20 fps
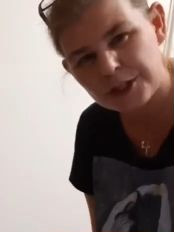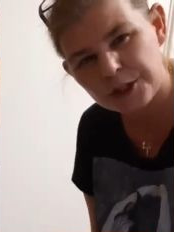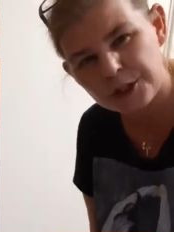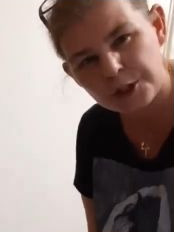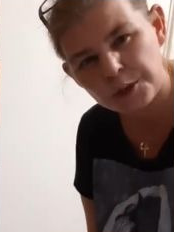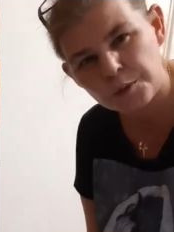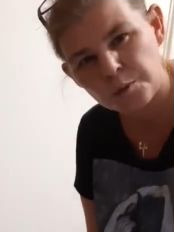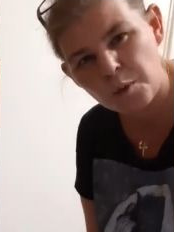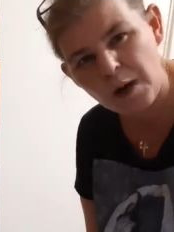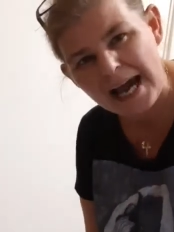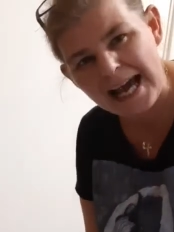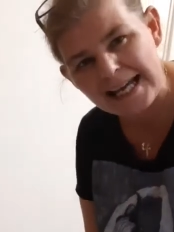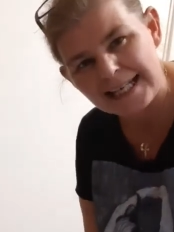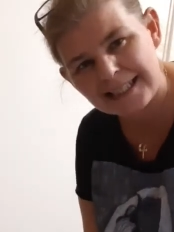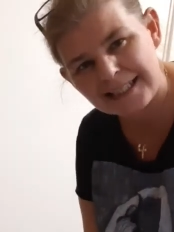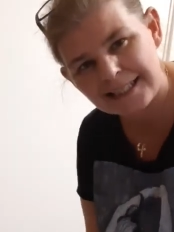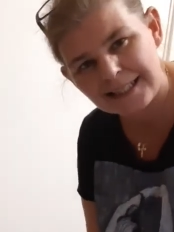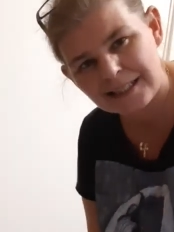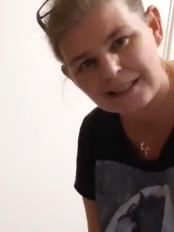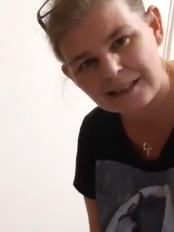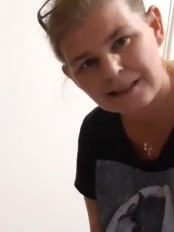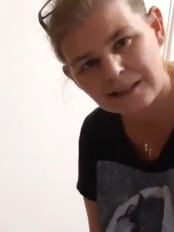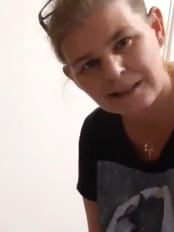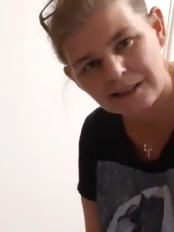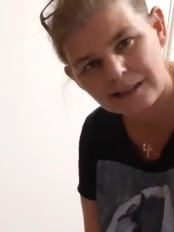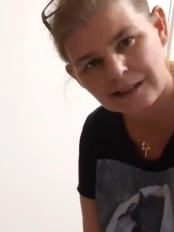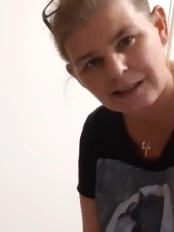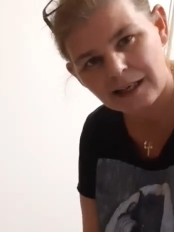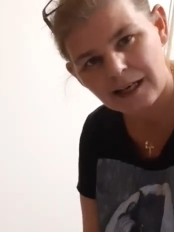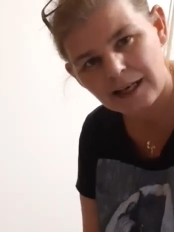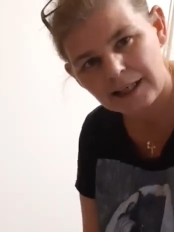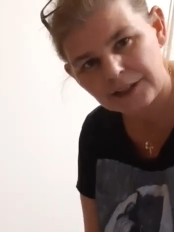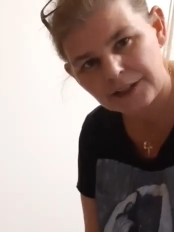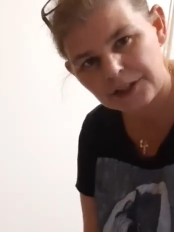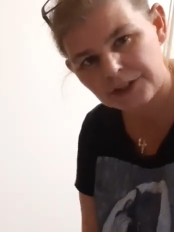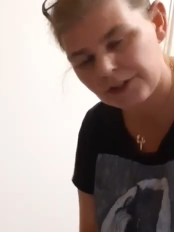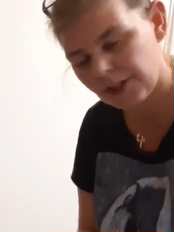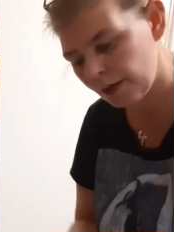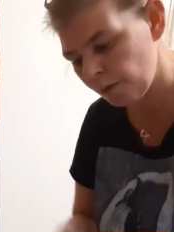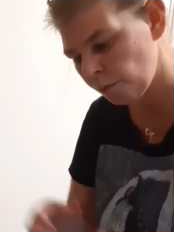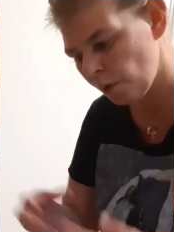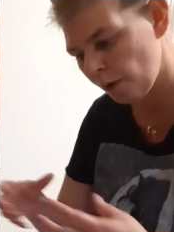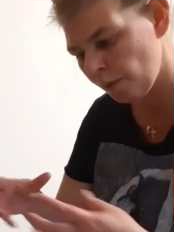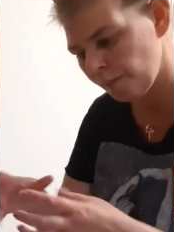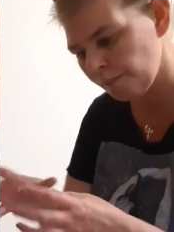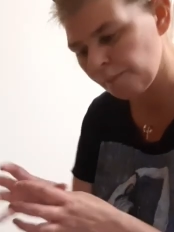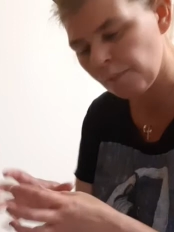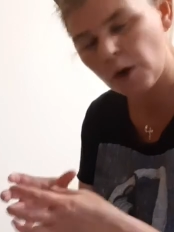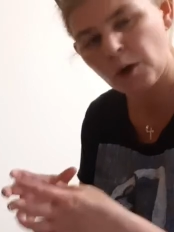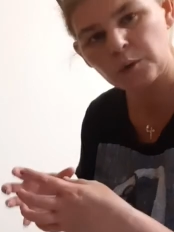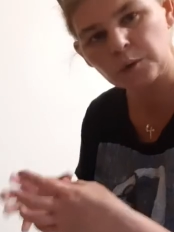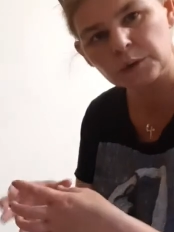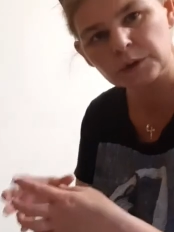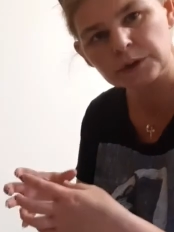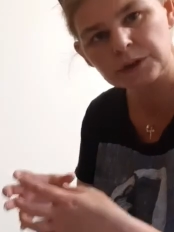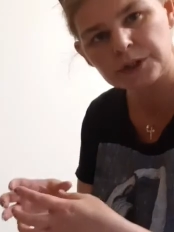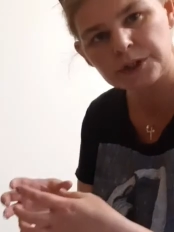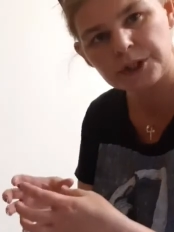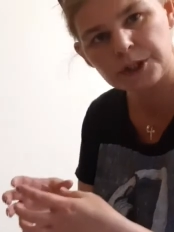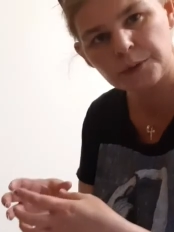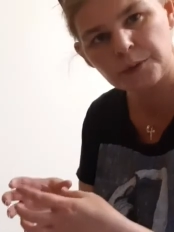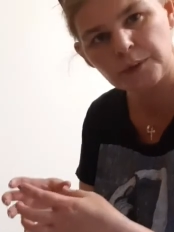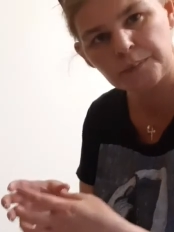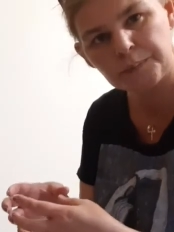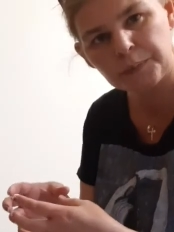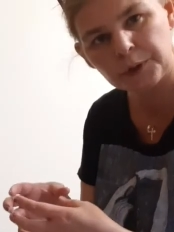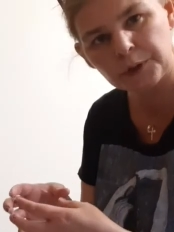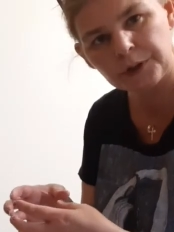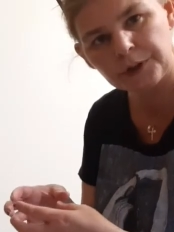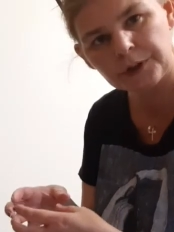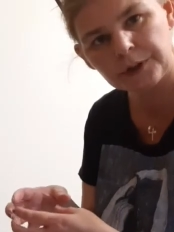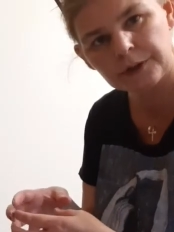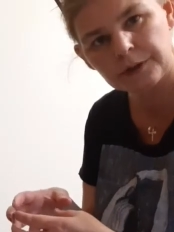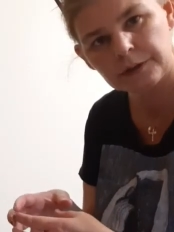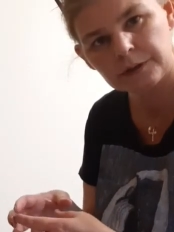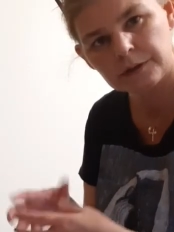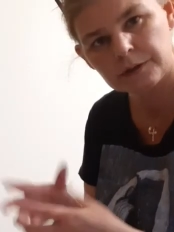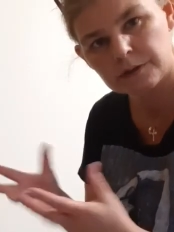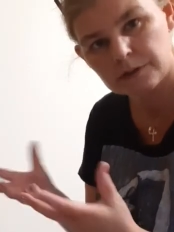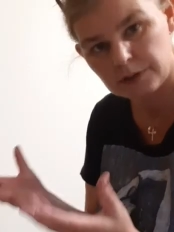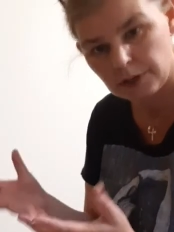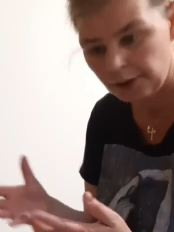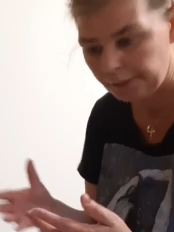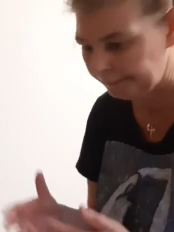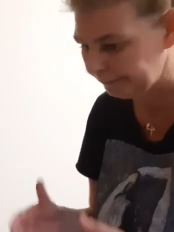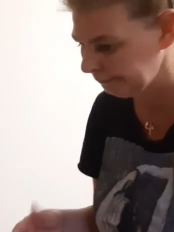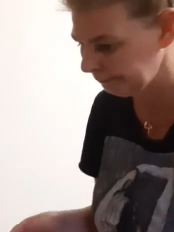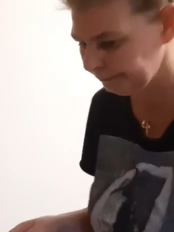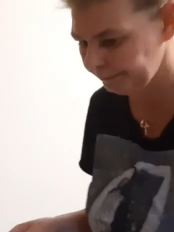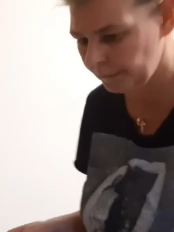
too wet and they won't mould to a bun. So